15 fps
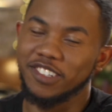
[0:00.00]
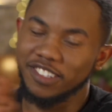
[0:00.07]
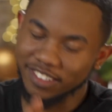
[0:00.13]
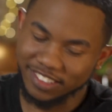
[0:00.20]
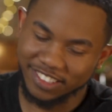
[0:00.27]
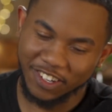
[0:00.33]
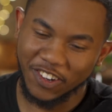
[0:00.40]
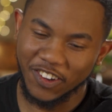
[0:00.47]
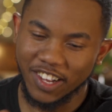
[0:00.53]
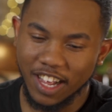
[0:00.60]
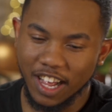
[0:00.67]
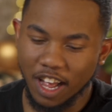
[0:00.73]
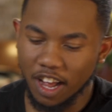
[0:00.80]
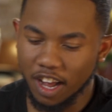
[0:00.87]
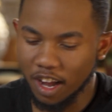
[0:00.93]
So
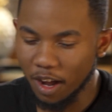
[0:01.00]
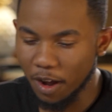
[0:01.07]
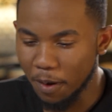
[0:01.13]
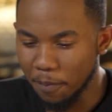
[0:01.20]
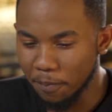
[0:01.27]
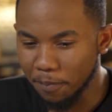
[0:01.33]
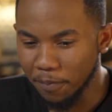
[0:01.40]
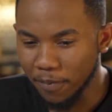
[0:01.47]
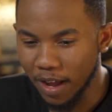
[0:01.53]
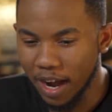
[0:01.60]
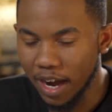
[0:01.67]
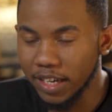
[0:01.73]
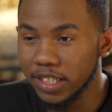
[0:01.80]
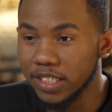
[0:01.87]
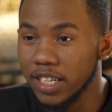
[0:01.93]

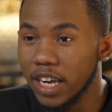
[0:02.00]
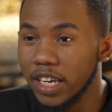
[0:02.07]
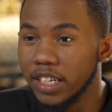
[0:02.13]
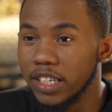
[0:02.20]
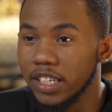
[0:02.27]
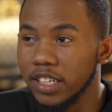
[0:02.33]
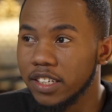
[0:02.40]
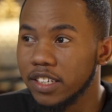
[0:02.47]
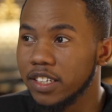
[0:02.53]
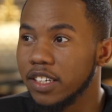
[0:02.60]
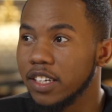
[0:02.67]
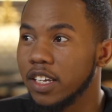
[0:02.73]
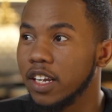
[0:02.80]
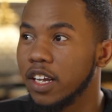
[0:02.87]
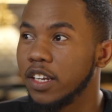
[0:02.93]
I decided,
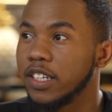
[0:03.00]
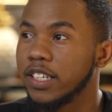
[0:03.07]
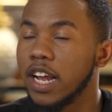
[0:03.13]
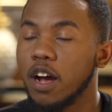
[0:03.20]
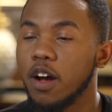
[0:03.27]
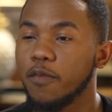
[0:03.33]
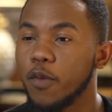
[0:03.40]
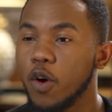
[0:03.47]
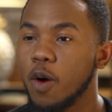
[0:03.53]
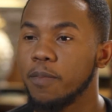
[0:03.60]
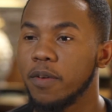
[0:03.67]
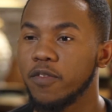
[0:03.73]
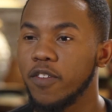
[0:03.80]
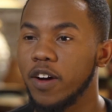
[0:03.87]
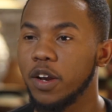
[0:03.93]
now I've built up
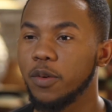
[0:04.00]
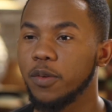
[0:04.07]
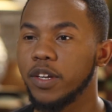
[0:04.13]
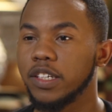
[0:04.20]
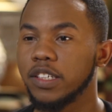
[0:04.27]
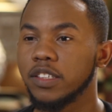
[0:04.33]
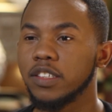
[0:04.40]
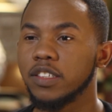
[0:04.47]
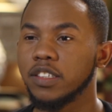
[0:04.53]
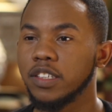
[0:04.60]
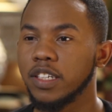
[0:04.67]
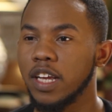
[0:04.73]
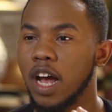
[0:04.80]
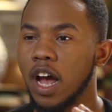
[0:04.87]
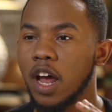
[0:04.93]
a following,
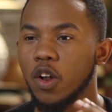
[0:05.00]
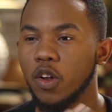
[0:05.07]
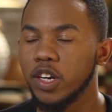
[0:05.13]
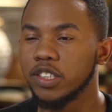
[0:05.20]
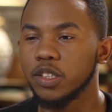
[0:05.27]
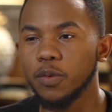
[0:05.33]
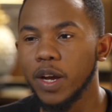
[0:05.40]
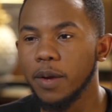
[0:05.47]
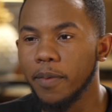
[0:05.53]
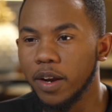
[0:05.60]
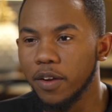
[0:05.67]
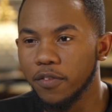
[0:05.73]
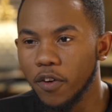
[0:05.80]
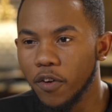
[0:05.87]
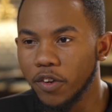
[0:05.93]
I don't need to wait by
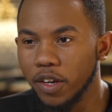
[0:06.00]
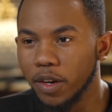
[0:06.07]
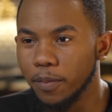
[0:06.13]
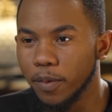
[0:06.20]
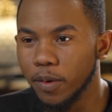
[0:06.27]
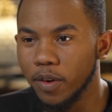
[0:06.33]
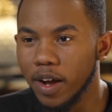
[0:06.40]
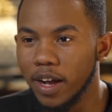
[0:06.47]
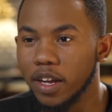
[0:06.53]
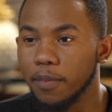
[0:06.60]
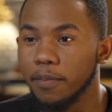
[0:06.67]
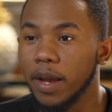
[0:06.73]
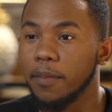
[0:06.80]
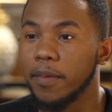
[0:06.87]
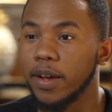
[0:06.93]
the phone anymore. I can
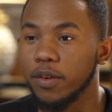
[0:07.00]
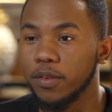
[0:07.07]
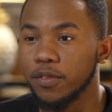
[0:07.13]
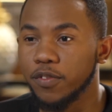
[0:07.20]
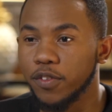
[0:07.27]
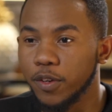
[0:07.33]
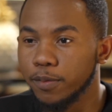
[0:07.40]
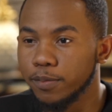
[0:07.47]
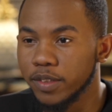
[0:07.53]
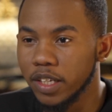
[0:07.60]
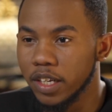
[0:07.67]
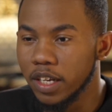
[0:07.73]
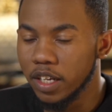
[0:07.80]
make my own films.